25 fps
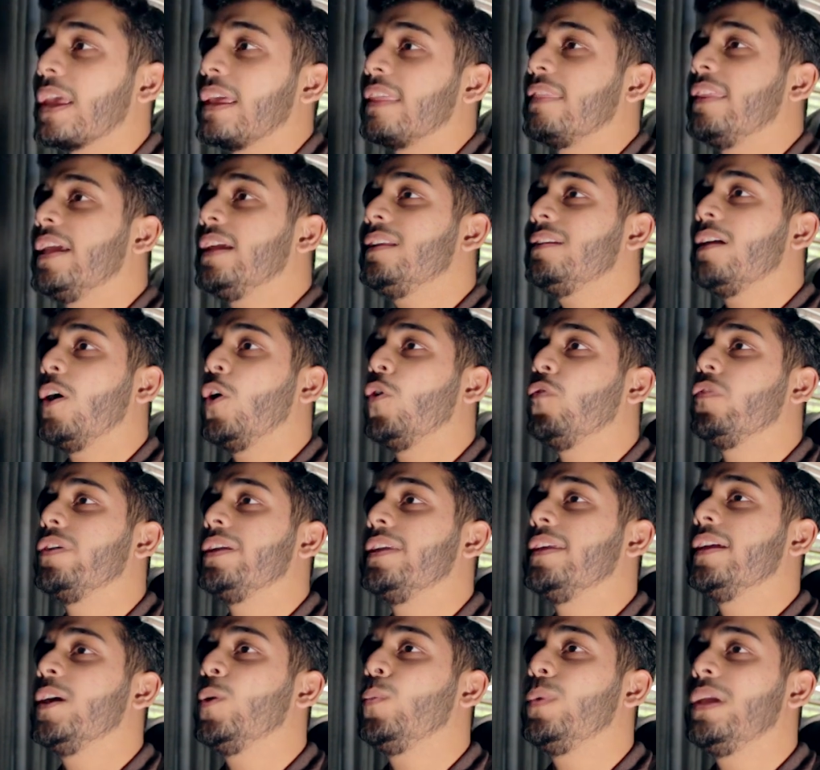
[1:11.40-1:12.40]
Then over
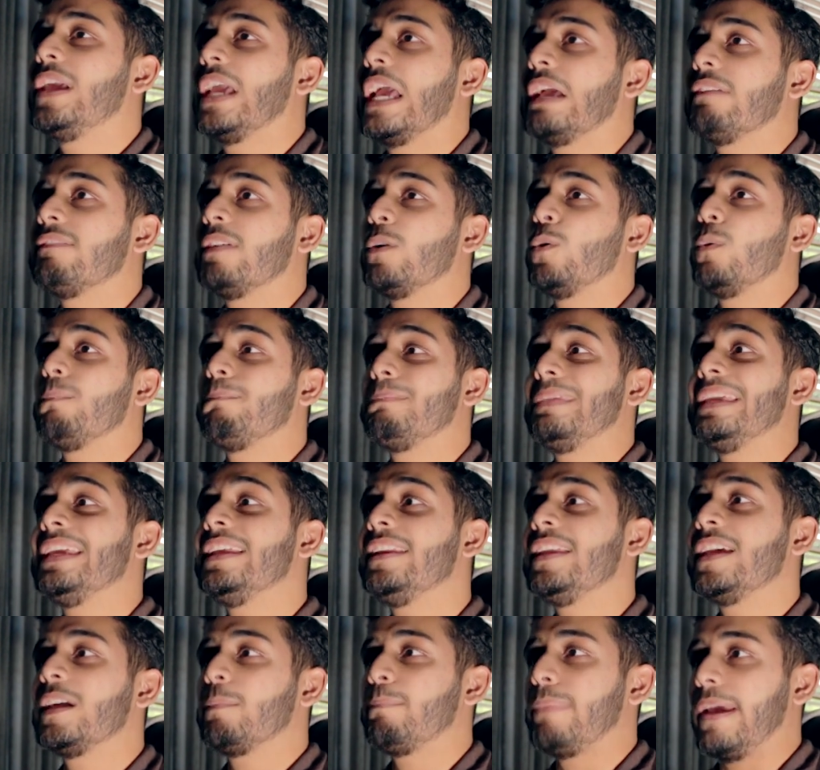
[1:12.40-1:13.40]
here we have our
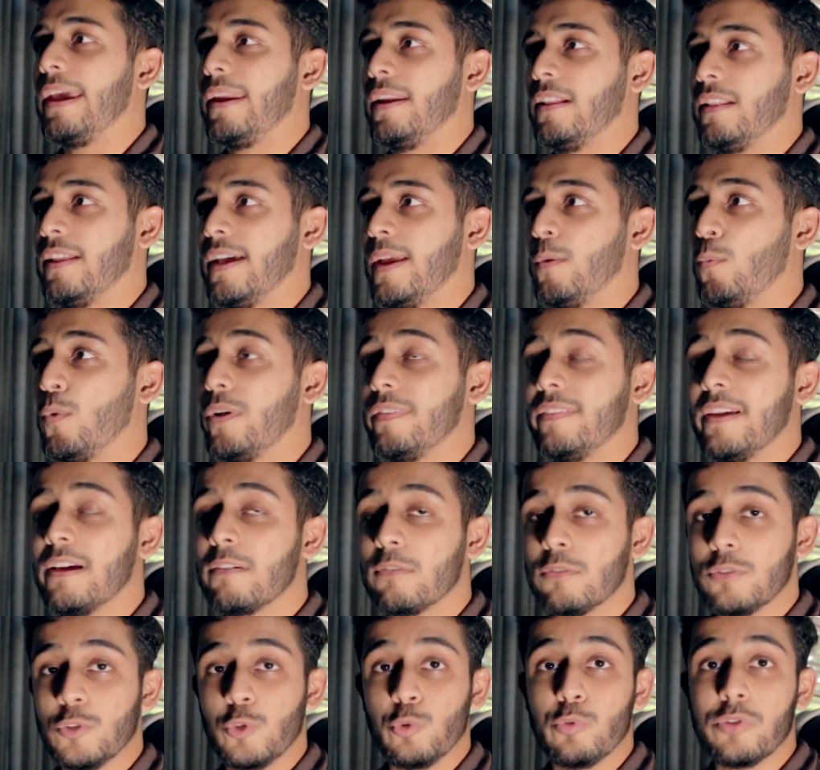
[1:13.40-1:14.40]
media panel, and what
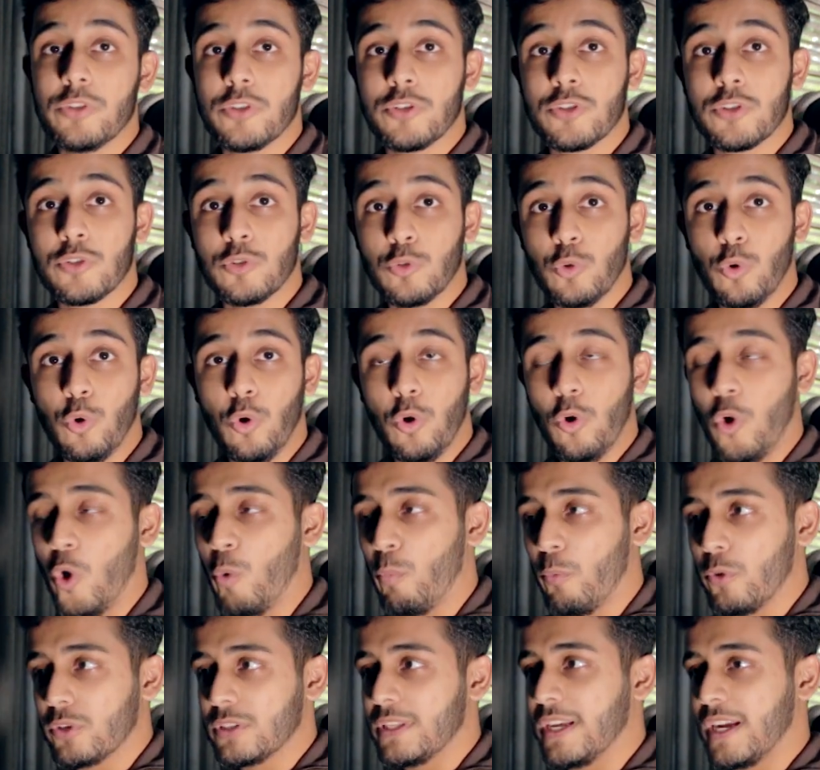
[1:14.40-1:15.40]
that'll do is store,
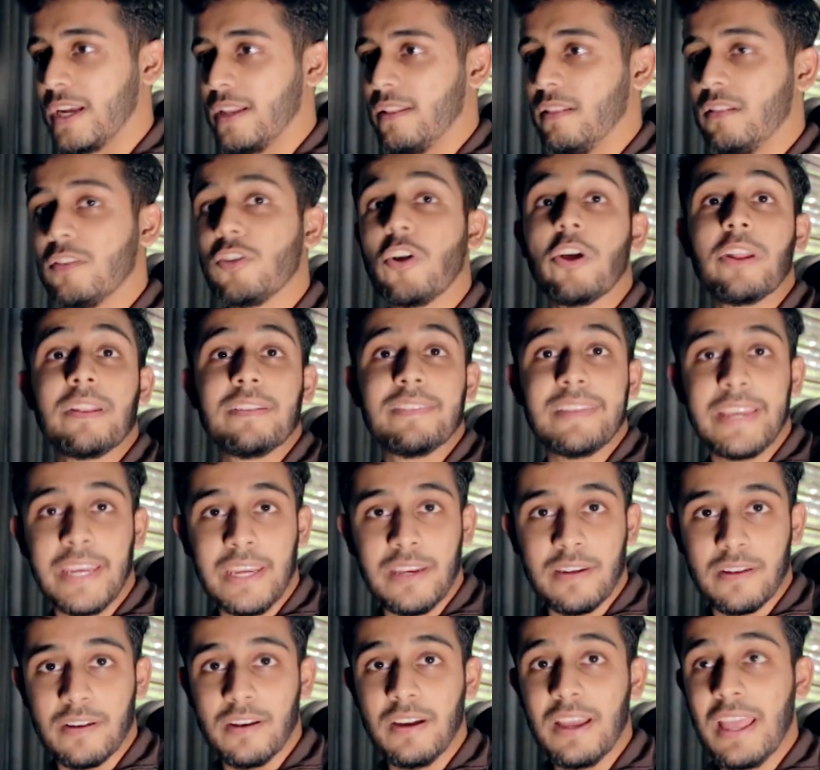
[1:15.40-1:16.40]
almost like a little
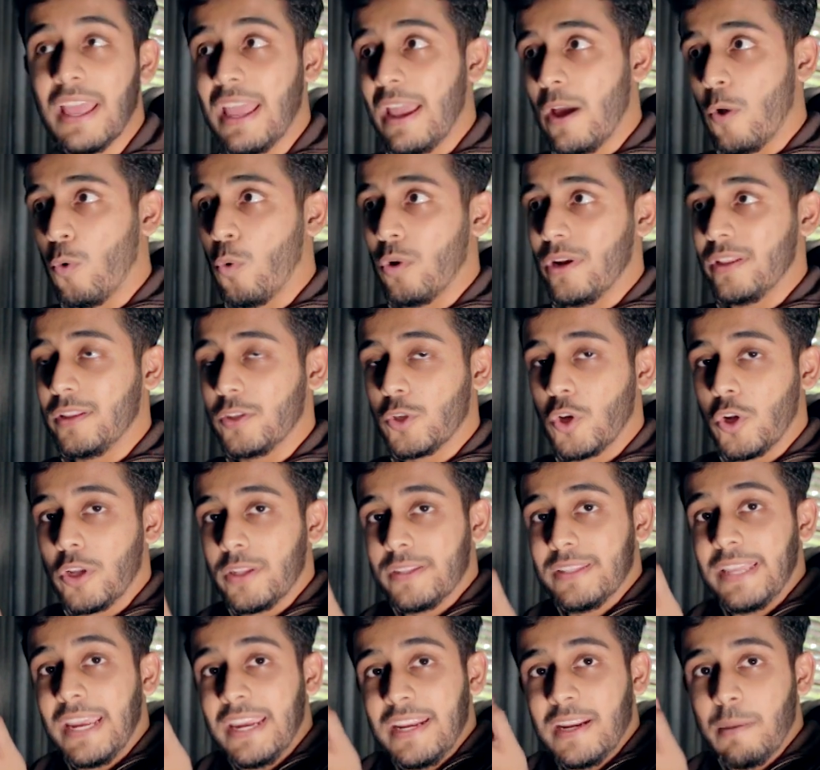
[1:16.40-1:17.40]
container or a little
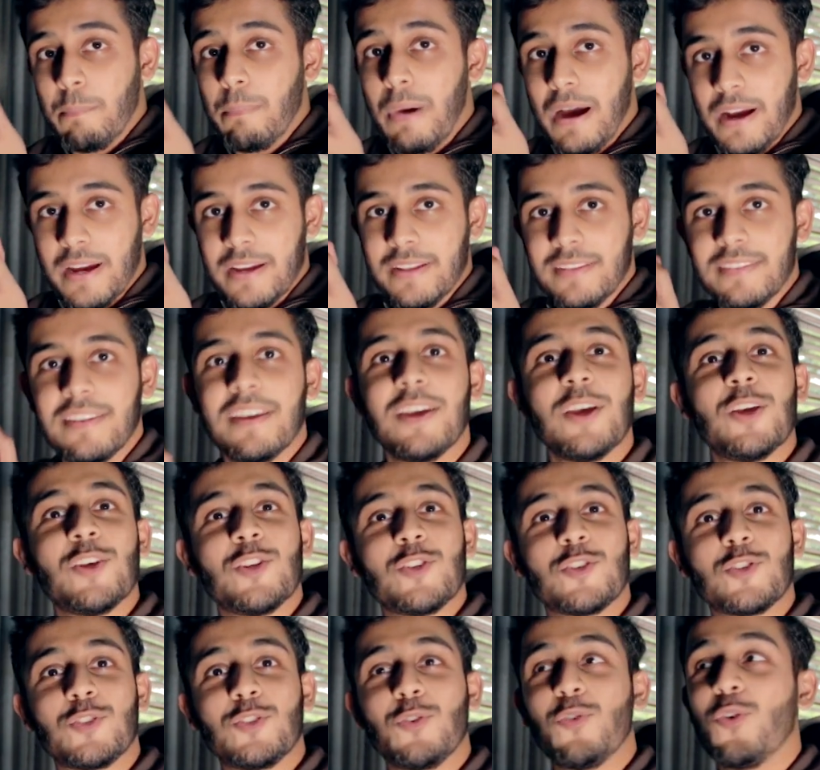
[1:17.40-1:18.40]
container bucket,
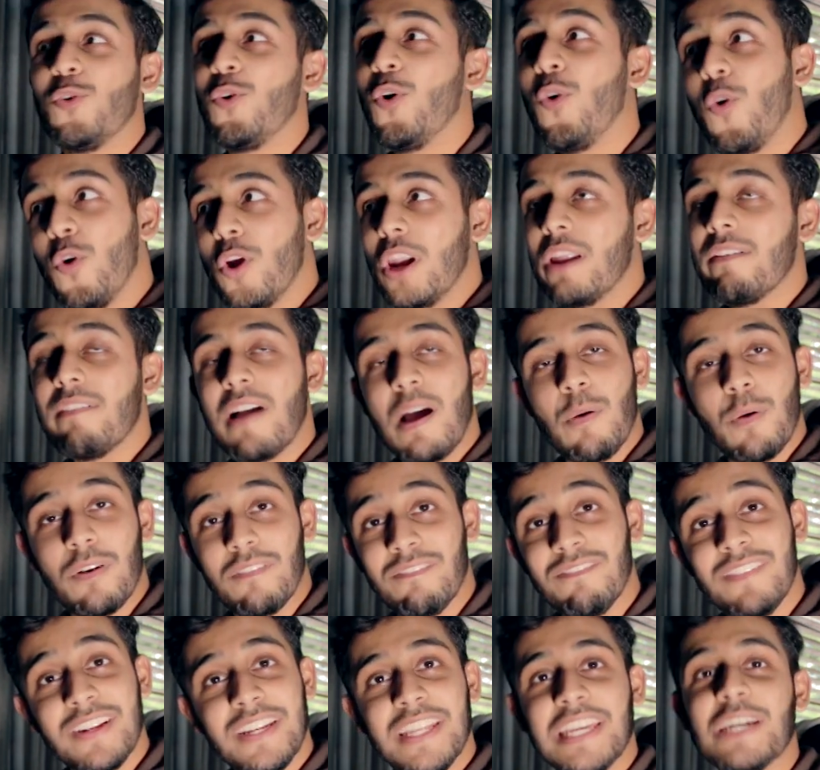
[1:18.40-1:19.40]
store all of our
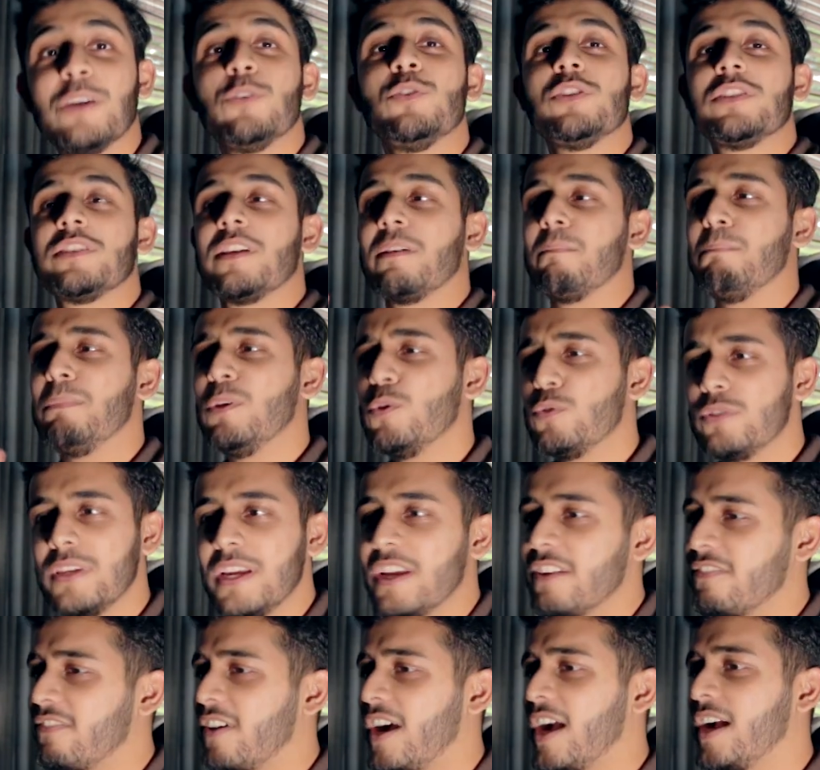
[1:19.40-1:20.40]
videos,
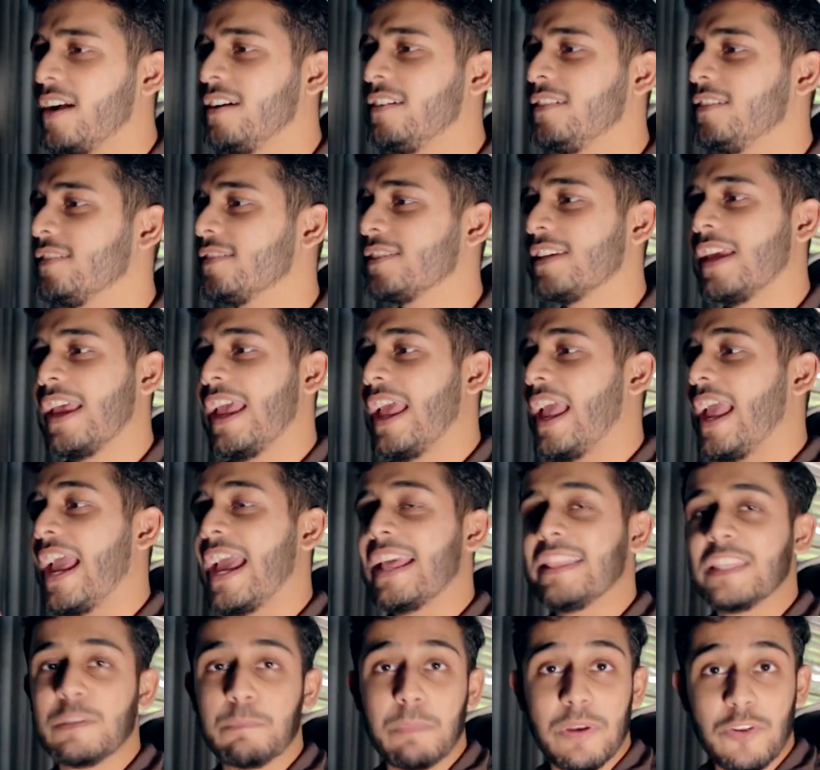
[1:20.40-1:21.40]
music files
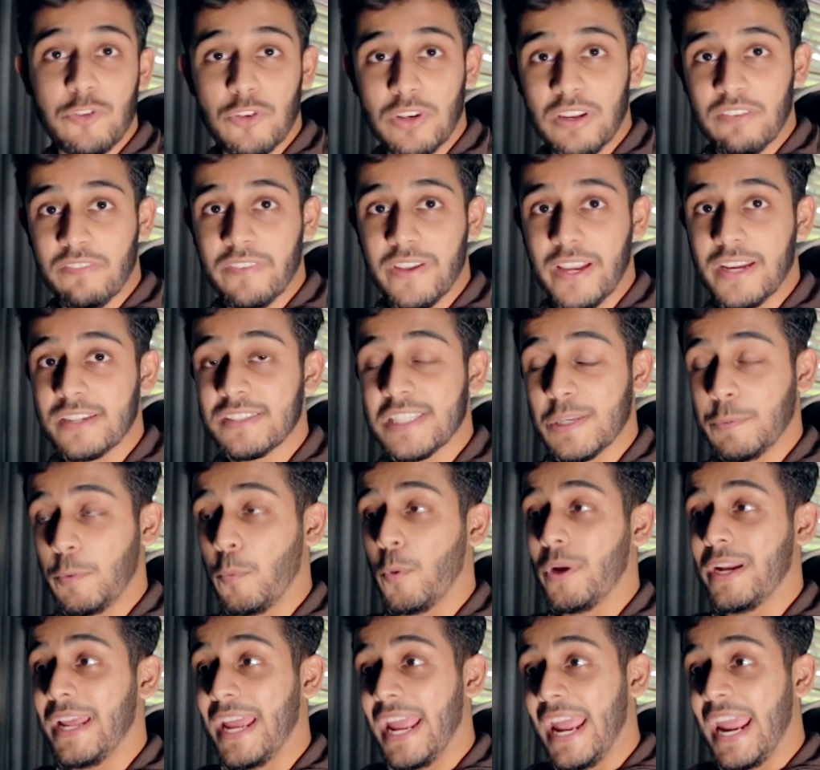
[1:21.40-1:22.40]
and special effects that we
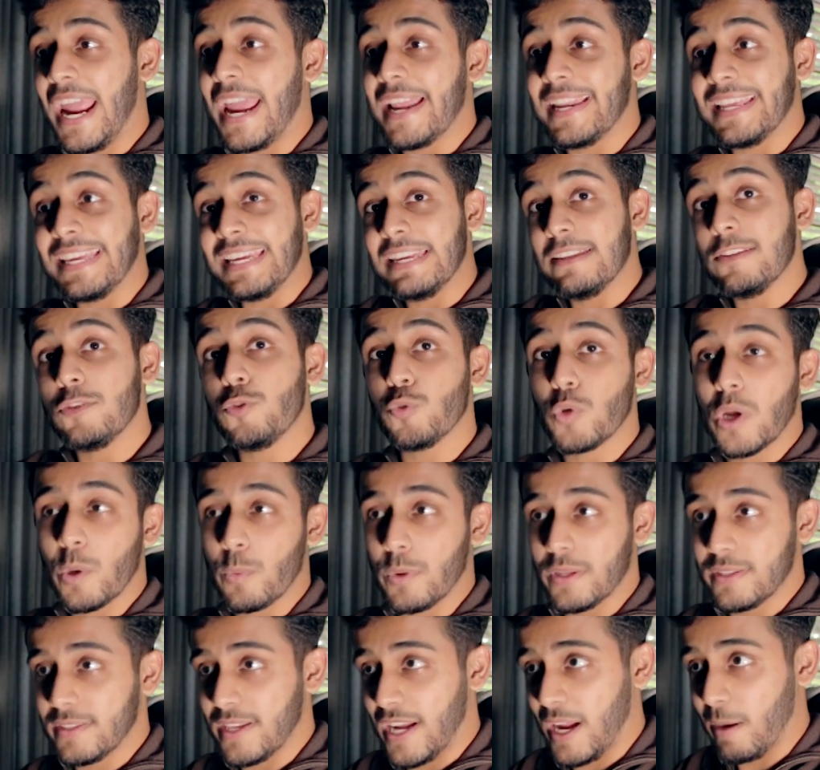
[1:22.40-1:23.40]
want to add into
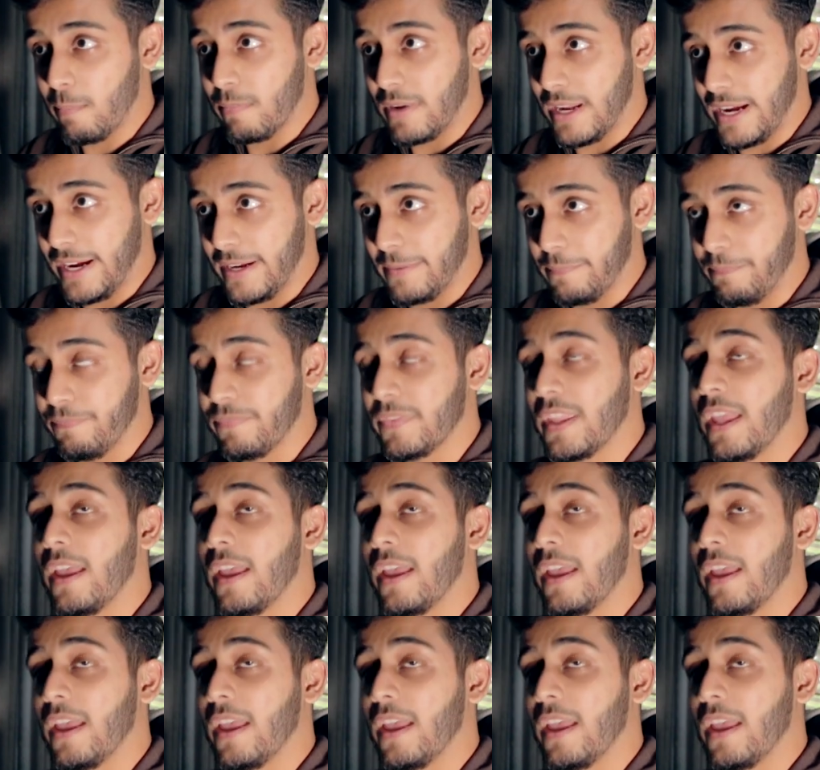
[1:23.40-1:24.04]
our timeline